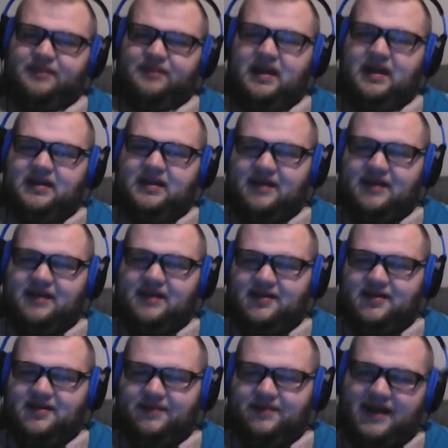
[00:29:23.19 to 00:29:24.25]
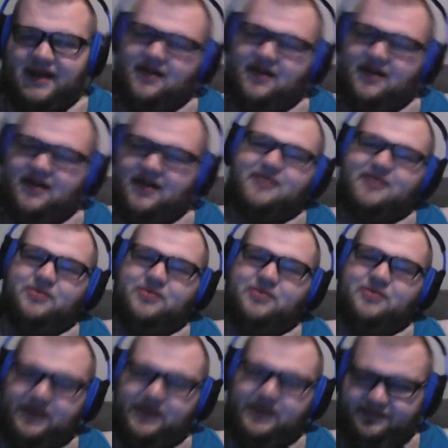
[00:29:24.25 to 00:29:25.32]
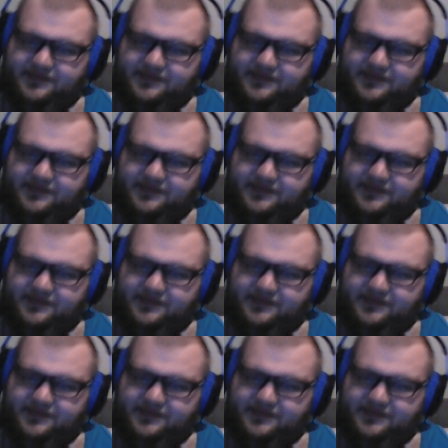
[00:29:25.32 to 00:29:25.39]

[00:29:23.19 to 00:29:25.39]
Then they go play Colorado and win.